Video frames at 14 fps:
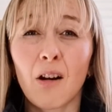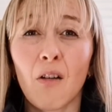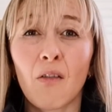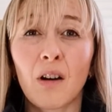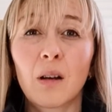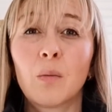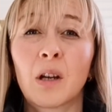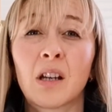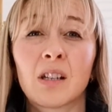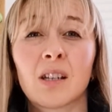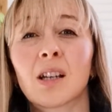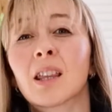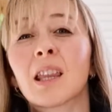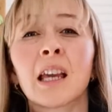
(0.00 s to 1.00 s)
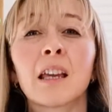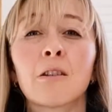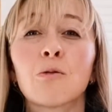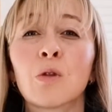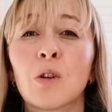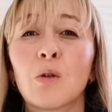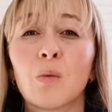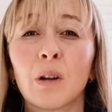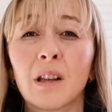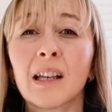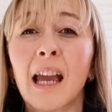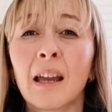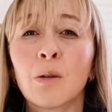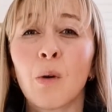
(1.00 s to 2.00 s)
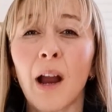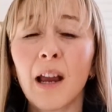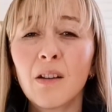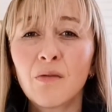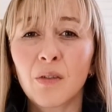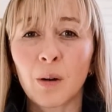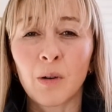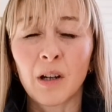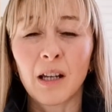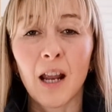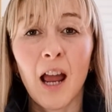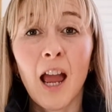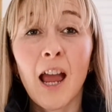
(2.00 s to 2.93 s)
of it because you think you will gain weight from it.